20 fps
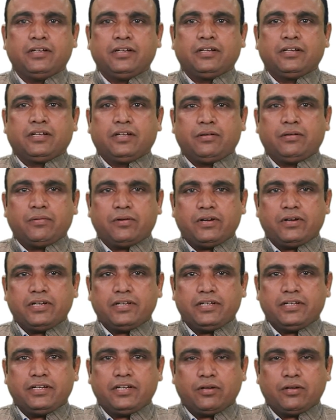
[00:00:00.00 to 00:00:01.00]
involved
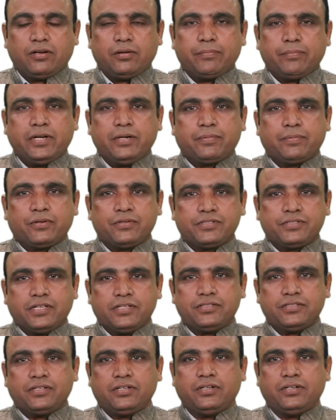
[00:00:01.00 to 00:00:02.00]
in development
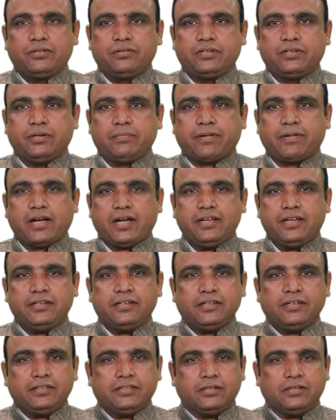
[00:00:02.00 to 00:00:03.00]
process to define
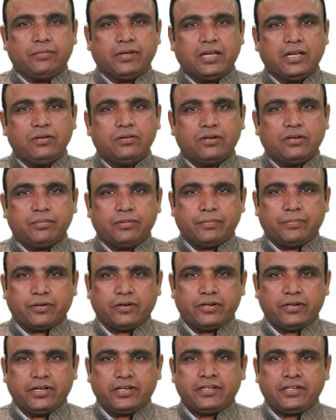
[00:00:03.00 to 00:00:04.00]
the value of a
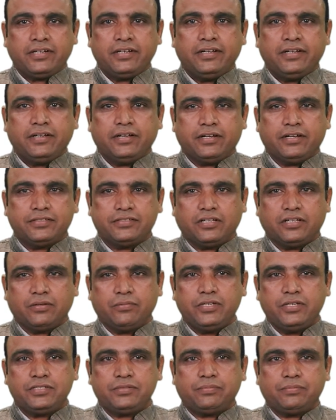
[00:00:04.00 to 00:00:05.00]
product, a
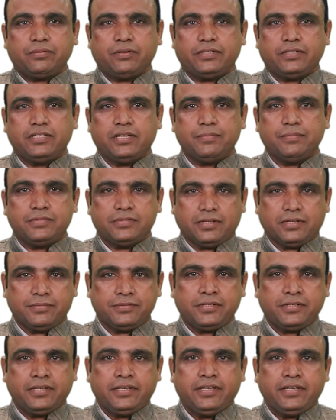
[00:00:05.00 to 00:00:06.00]
service for
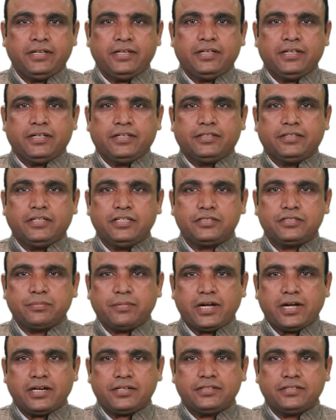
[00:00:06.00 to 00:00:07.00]
themselves. This
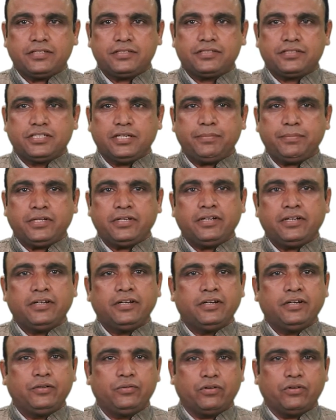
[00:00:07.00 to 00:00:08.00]
marked the shift
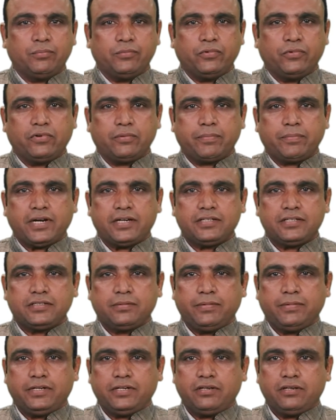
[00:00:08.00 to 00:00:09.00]
to a more
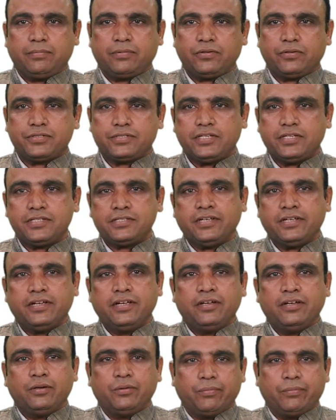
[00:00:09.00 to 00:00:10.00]
participatory process
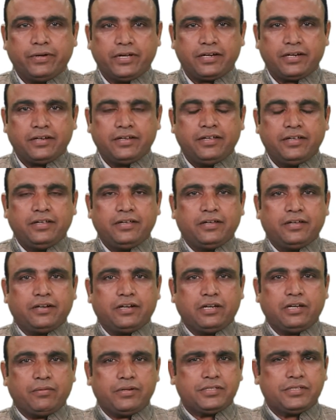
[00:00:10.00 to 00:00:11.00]
where
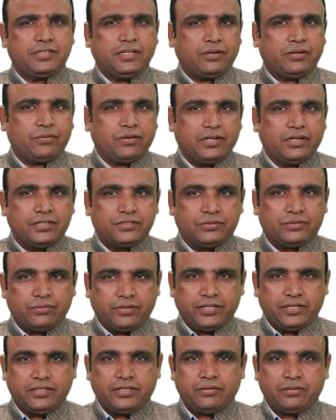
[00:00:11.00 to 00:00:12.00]
relevant stakeholders
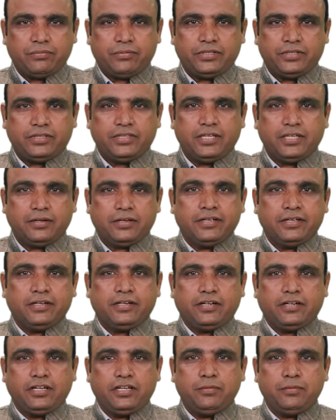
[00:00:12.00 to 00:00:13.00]
together with the
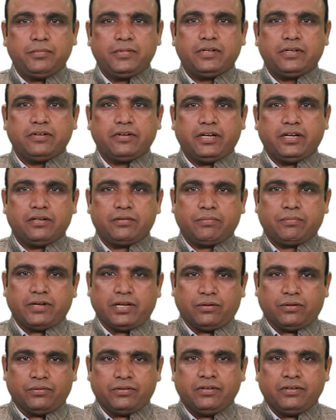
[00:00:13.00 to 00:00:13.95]
team create value.